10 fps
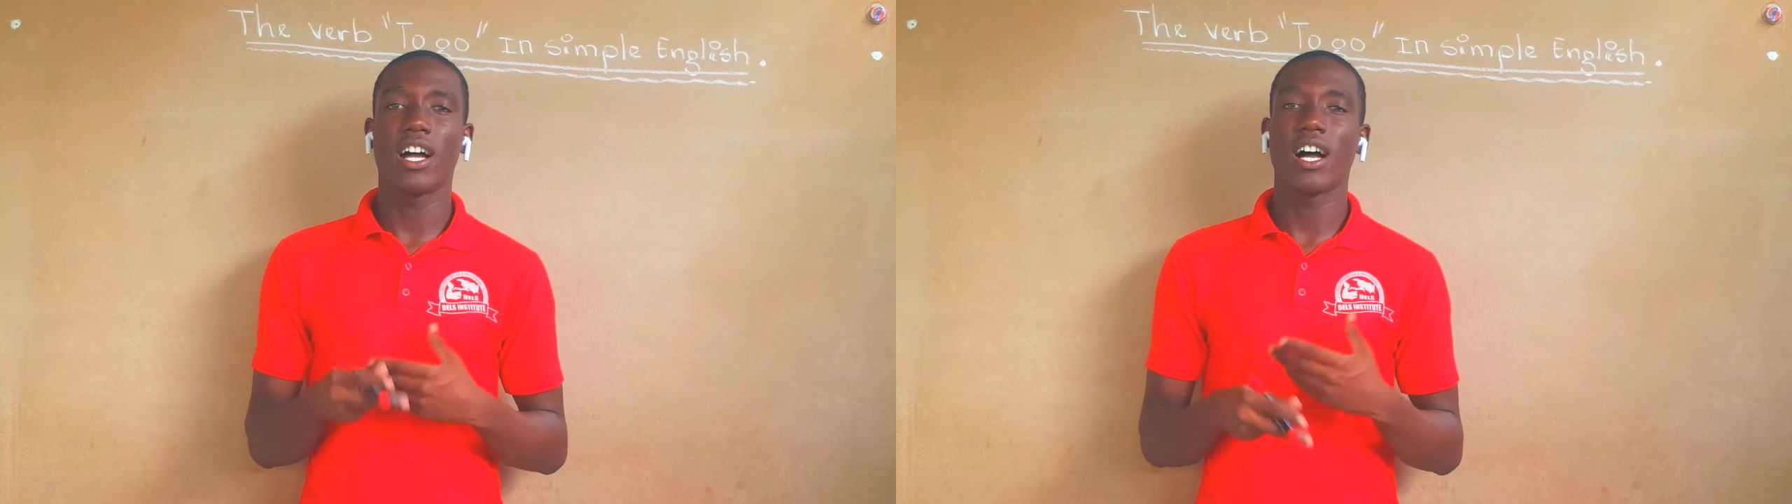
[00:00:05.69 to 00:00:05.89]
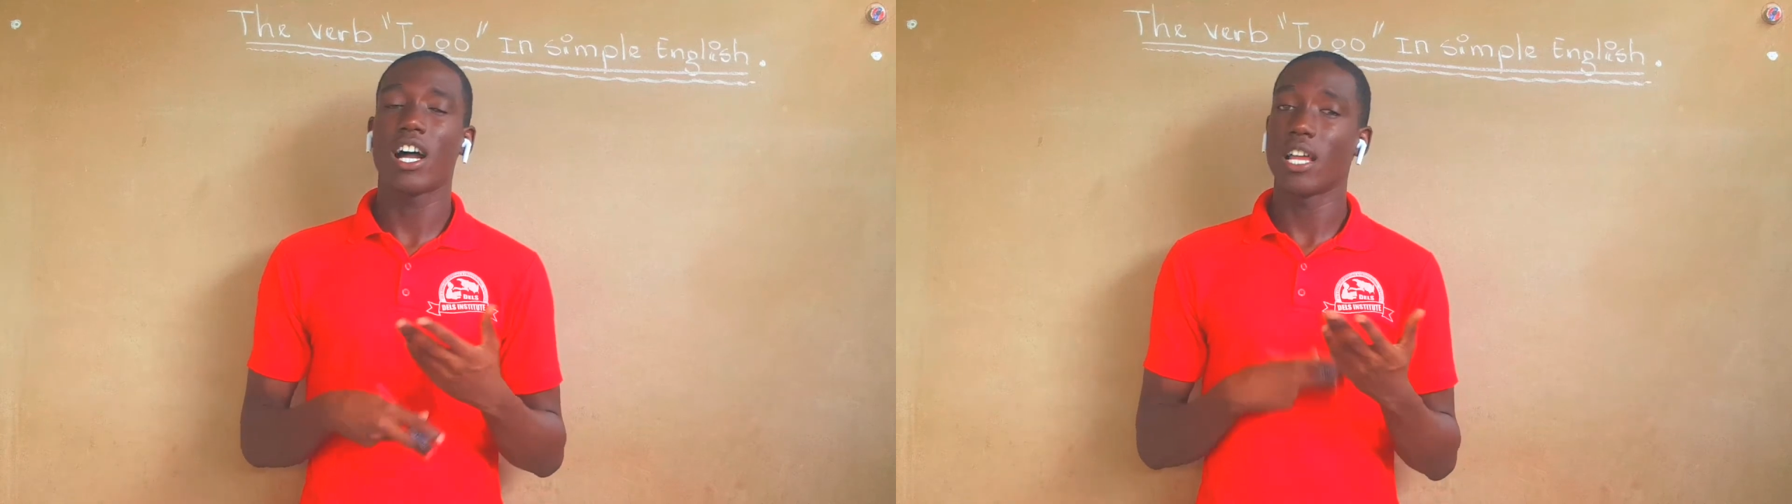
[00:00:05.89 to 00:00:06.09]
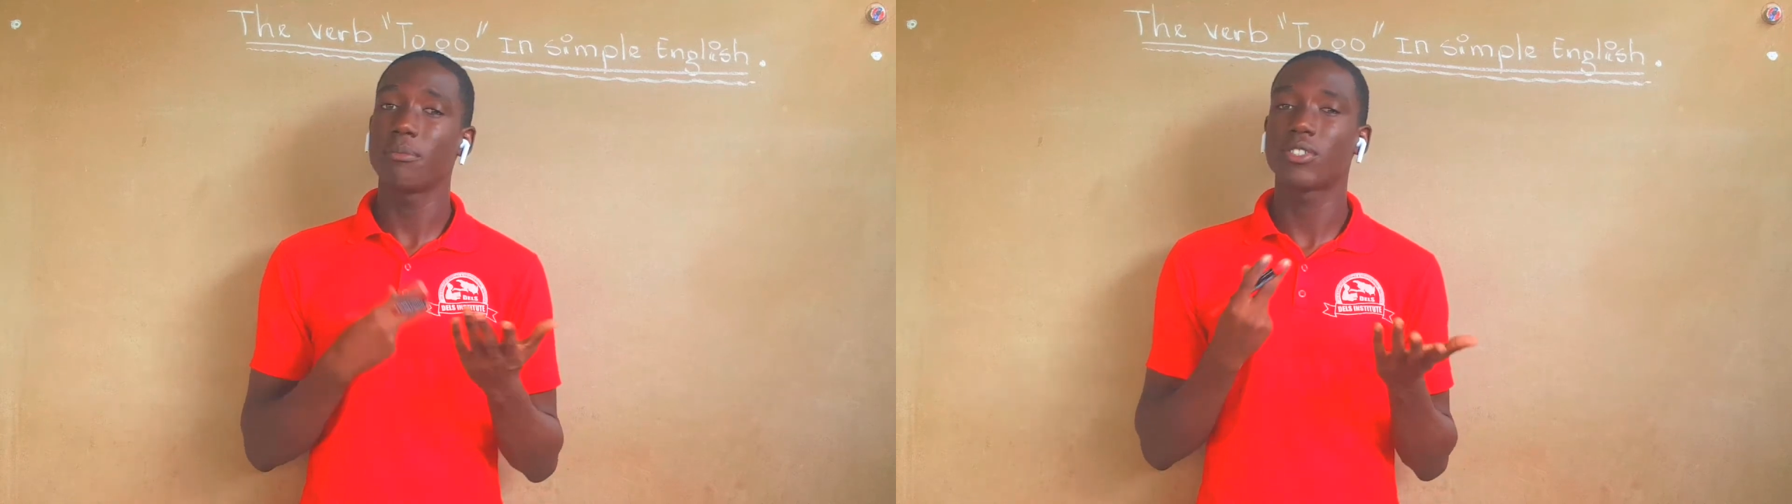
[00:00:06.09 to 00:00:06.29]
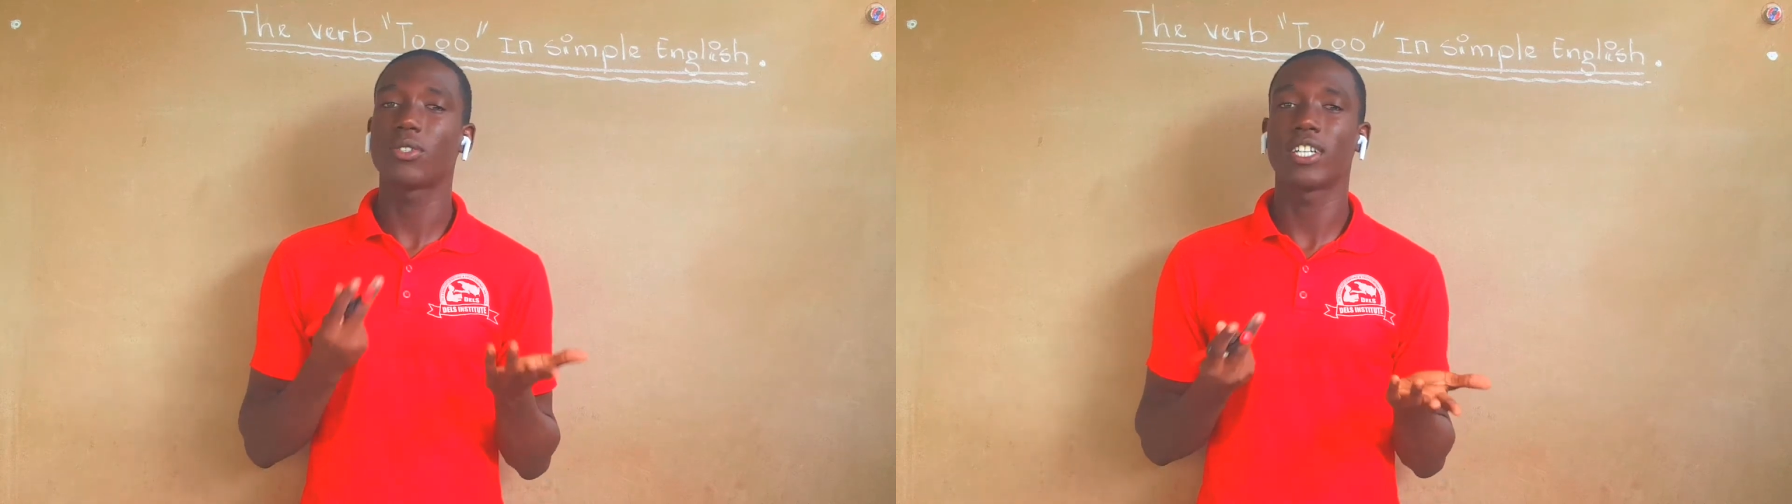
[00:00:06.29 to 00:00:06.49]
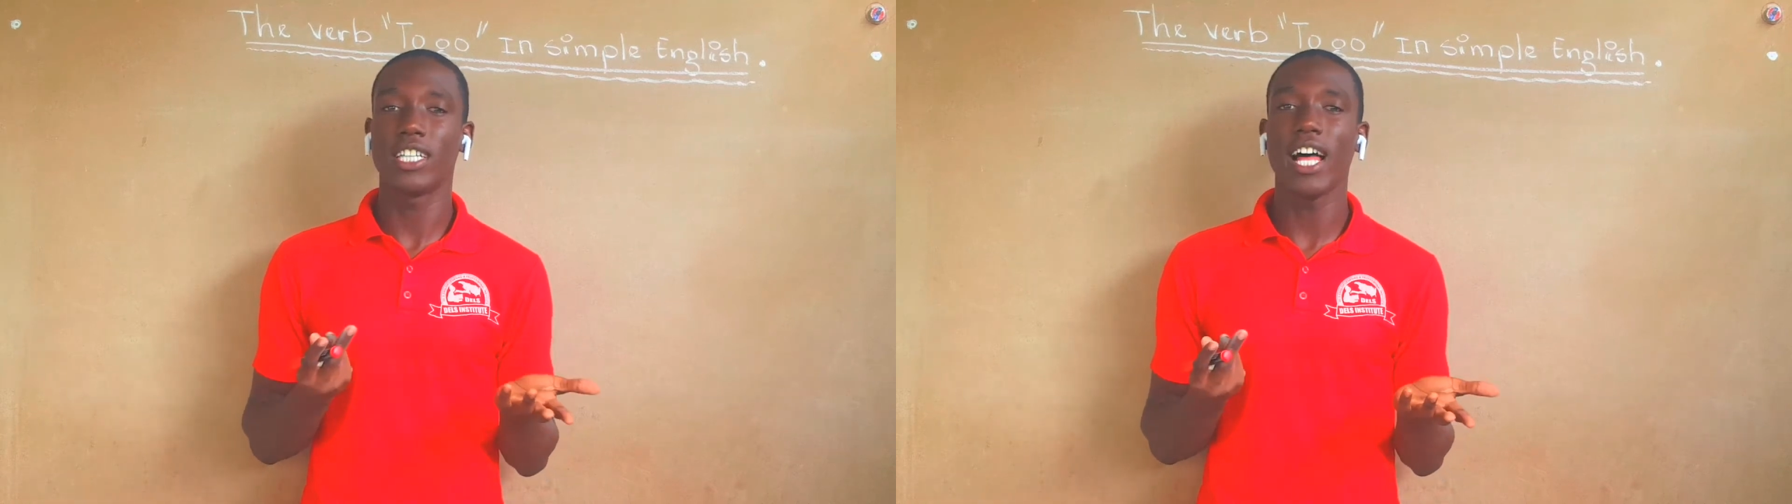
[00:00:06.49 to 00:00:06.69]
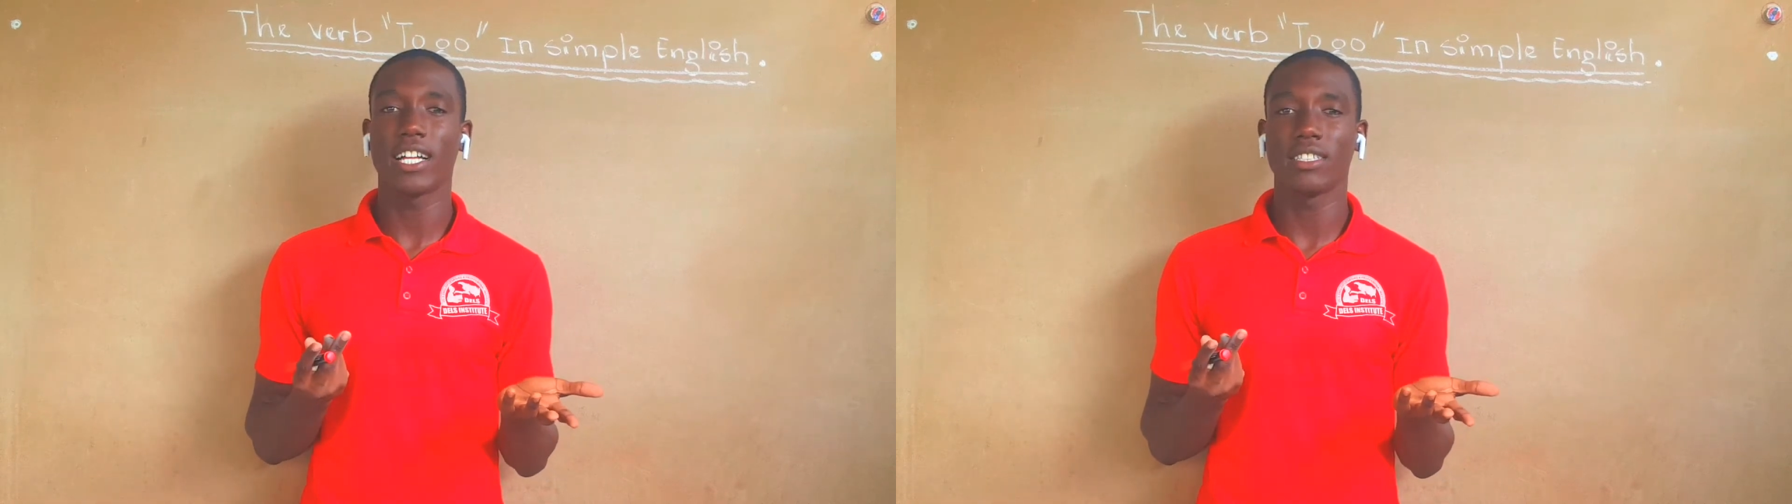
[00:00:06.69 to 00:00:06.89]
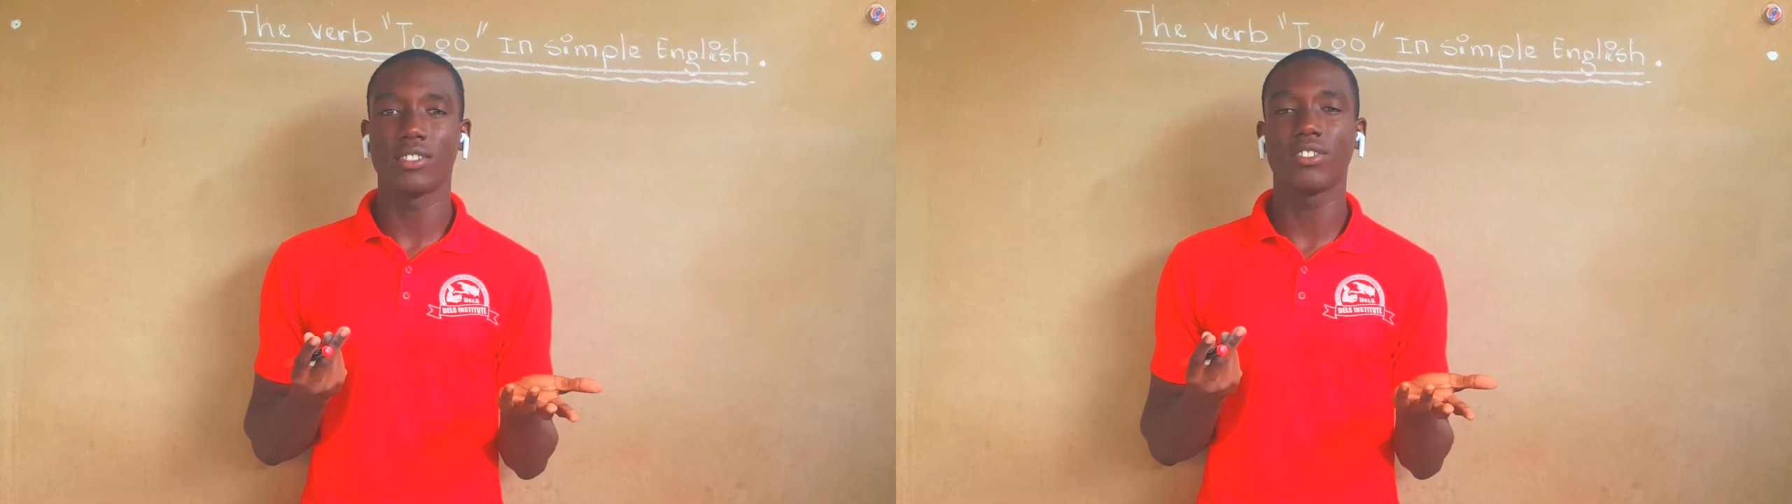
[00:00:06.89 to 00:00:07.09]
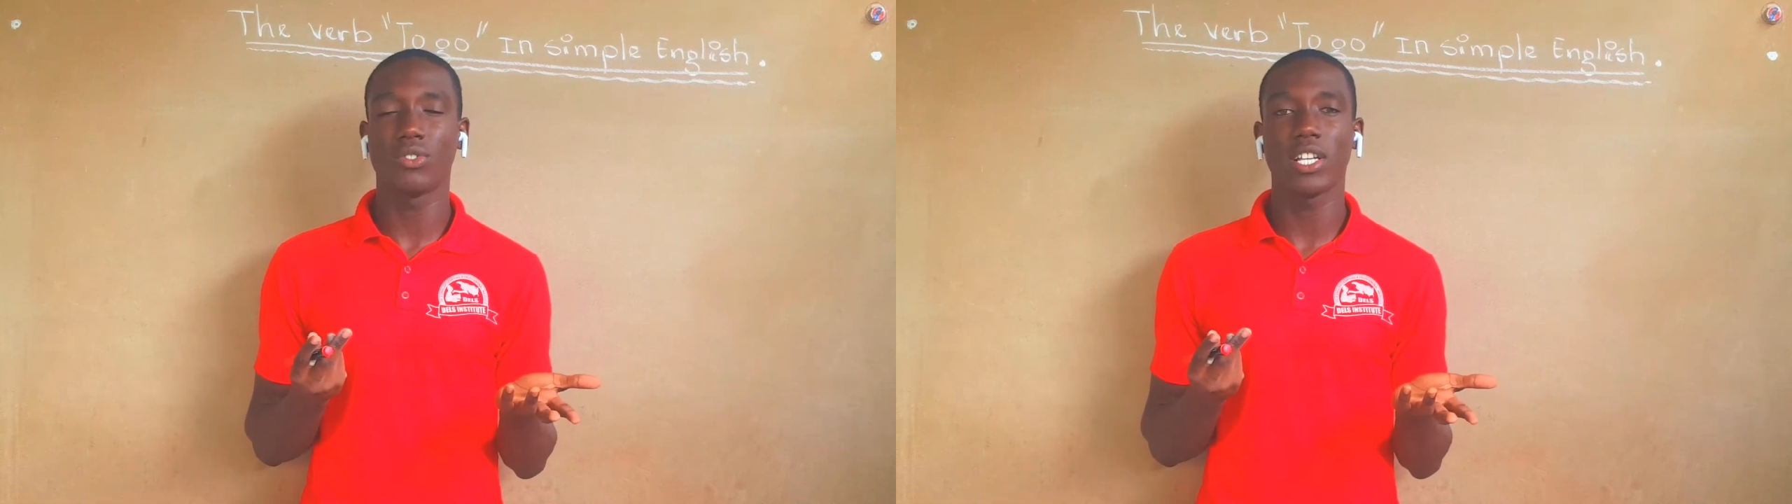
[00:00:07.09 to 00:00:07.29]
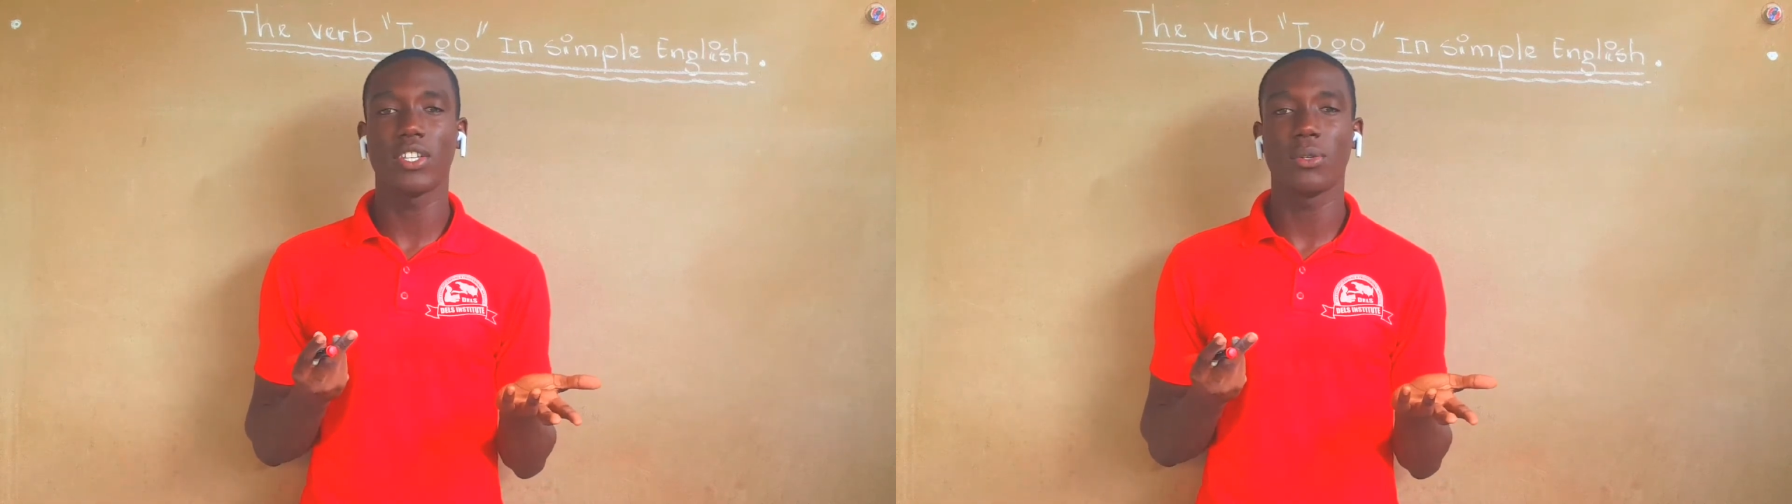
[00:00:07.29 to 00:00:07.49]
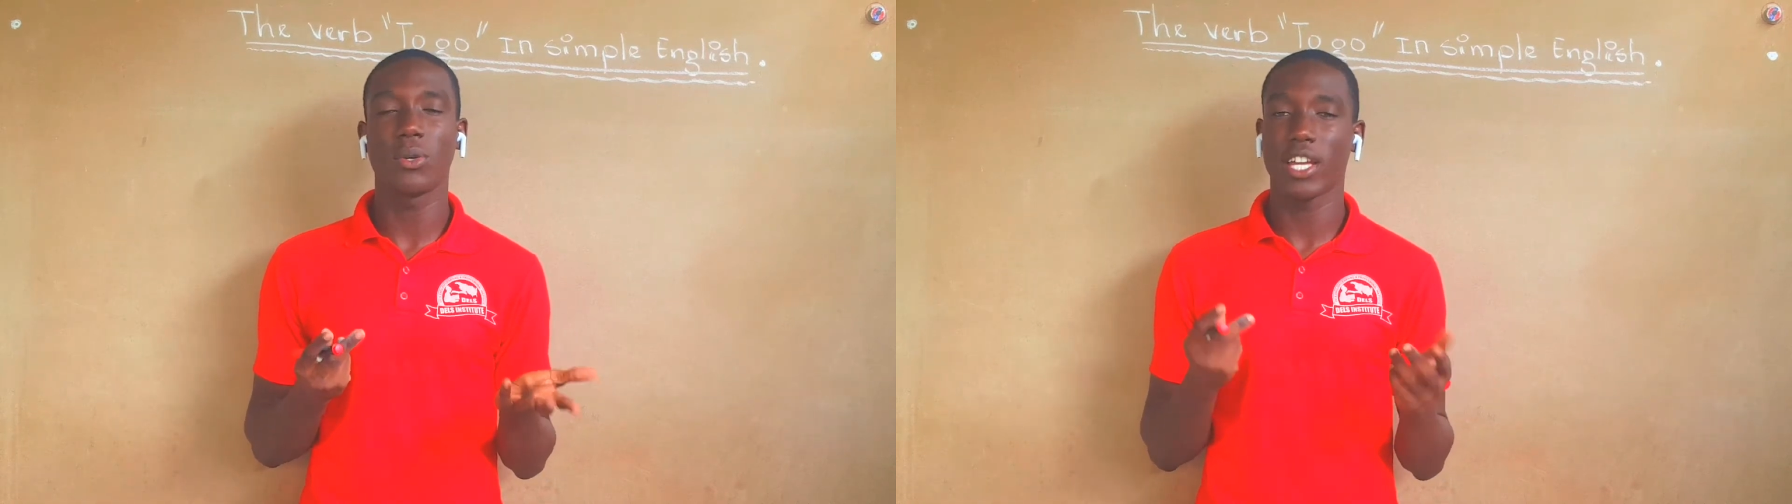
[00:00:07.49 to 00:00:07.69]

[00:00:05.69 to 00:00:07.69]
I am so glad to join you